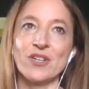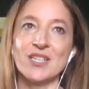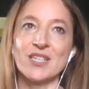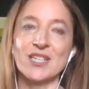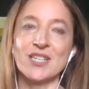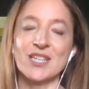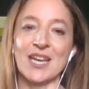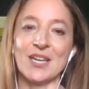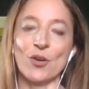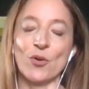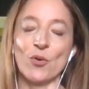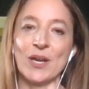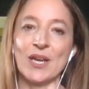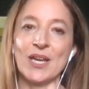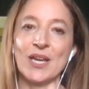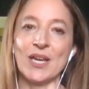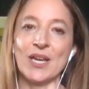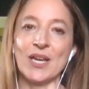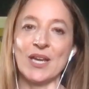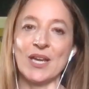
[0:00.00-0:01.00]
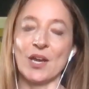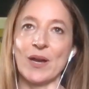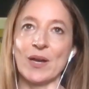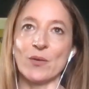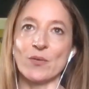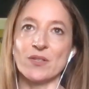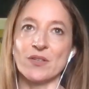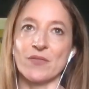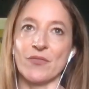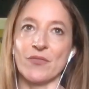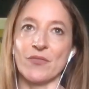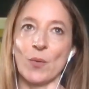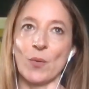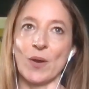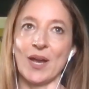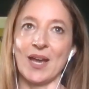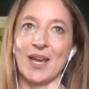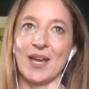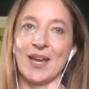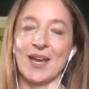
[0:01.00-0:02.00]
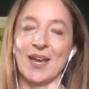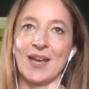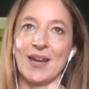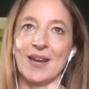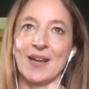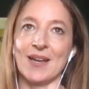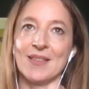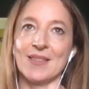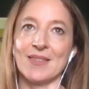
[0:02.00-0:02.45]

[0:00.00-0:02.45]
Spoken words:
It's trying to get your ego out of the way.